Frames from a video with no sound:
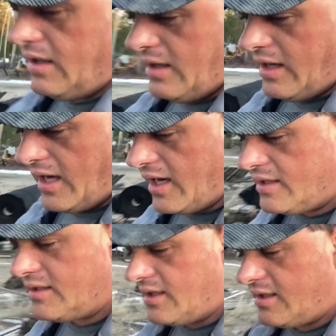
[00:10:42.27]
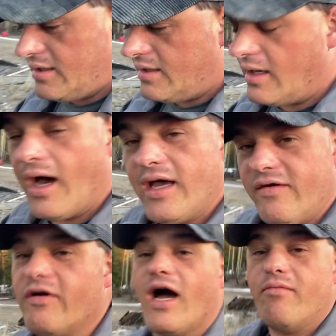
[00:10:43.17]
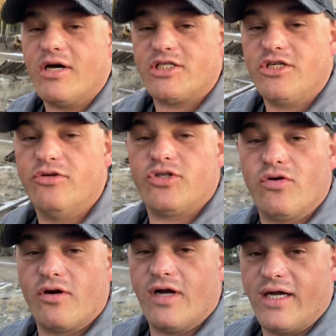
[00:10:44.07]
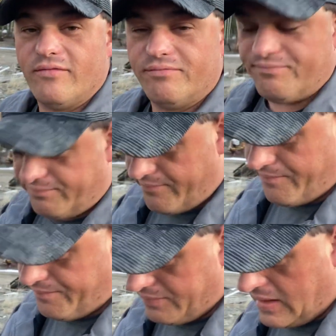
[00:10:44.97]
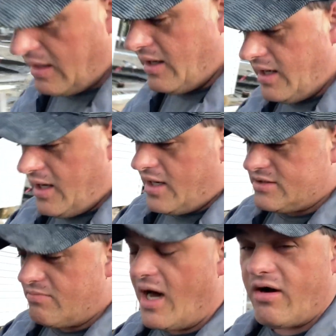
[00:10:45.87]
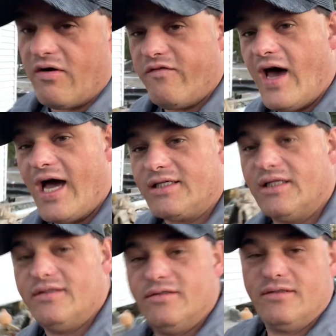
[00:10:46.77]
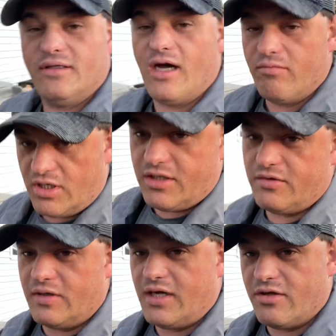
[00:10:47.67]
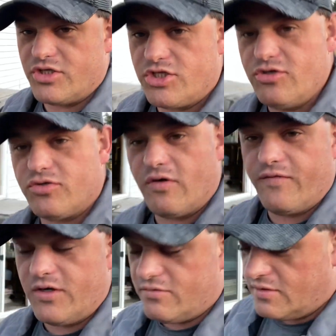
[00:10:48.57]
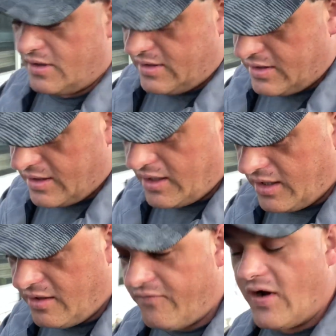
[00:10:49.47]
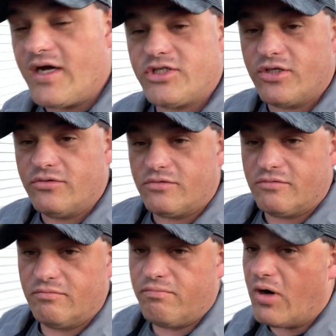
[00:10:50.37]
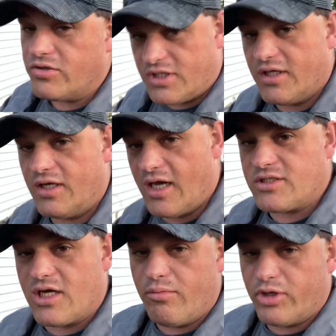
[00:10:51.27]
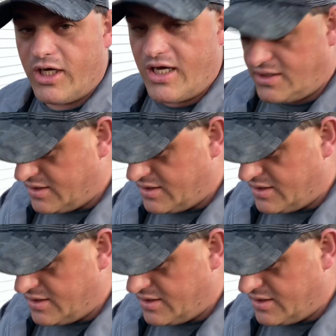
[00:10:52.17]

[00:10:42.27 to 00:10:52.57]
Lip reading: And I even got my snooze order in. As a matter of fact, I'm going to do another snooze review here very soon. Post it in the next couple of days.